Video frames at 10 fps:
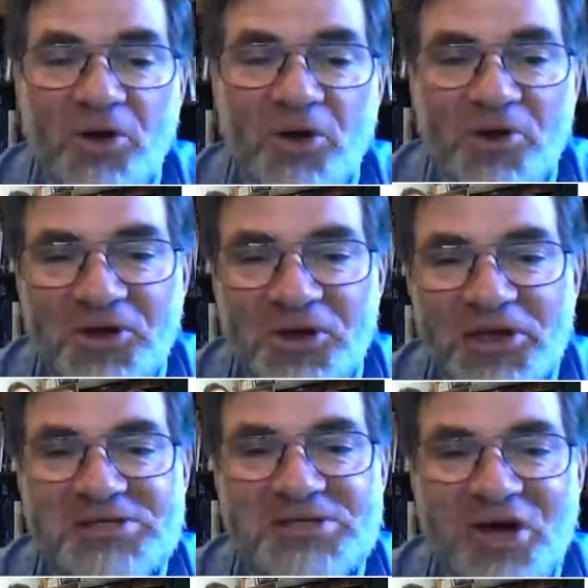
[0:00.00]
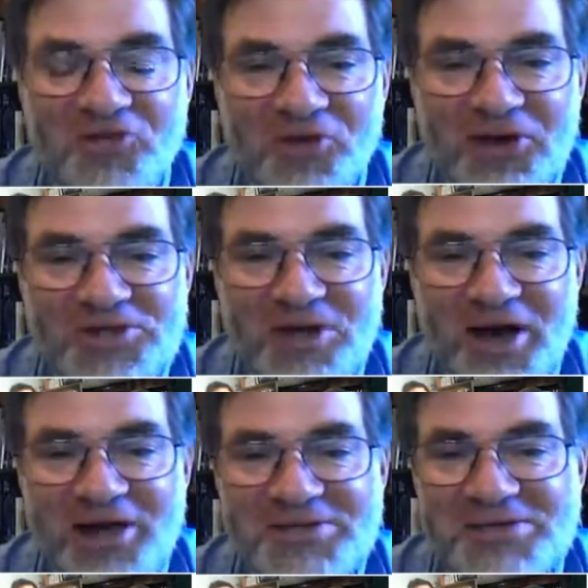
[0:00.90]
Ability to
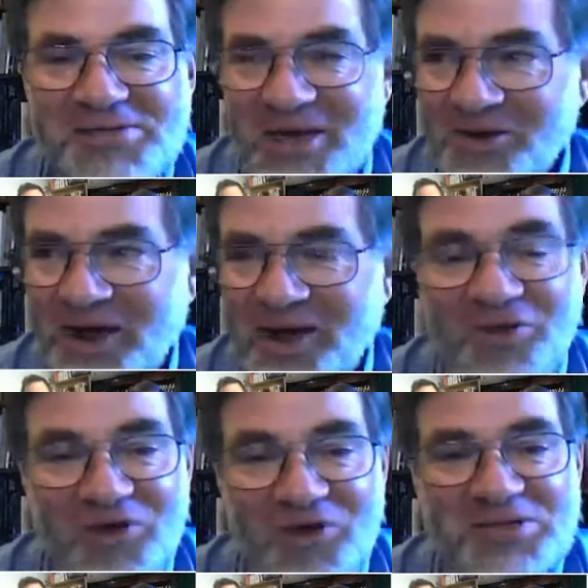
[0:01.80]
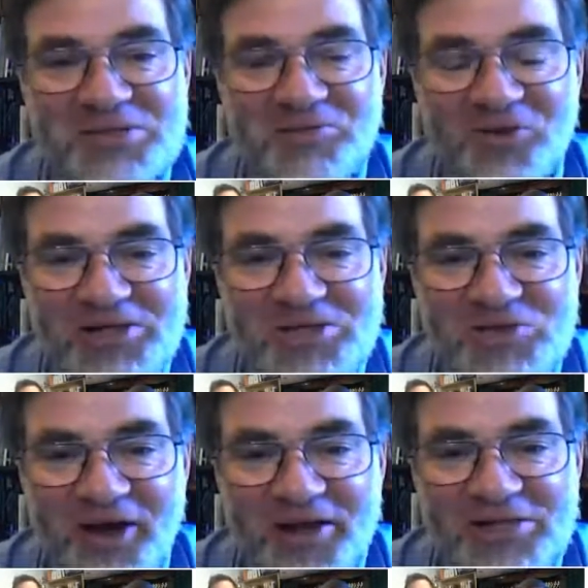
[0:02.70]
self-criticize and say, okay, we've got some great
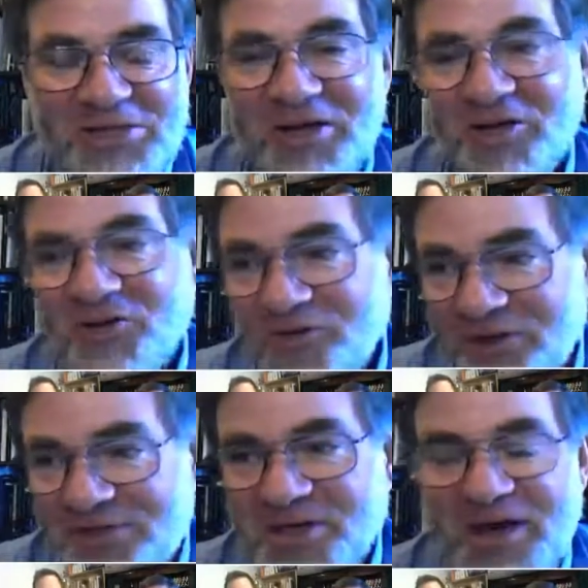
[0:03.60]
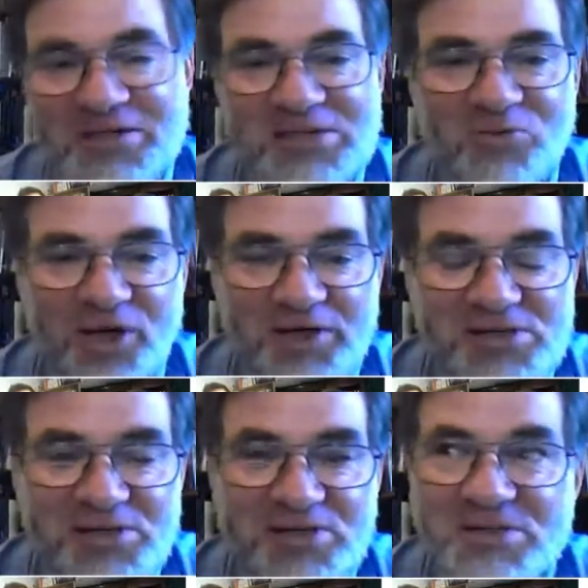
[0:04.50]
strengths, we've also got some
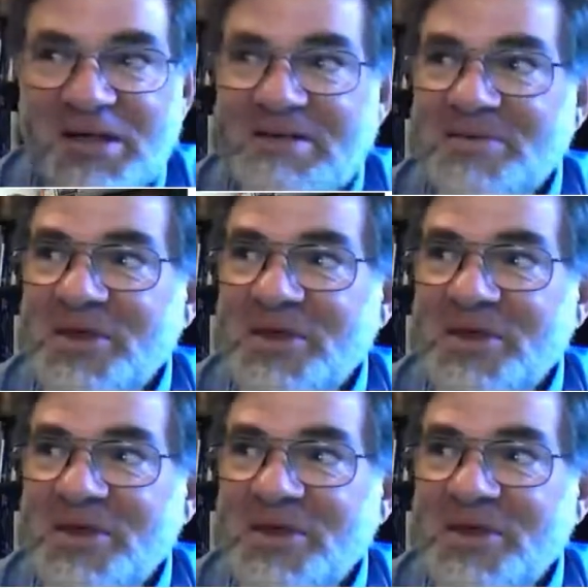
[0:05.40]
weaknesses.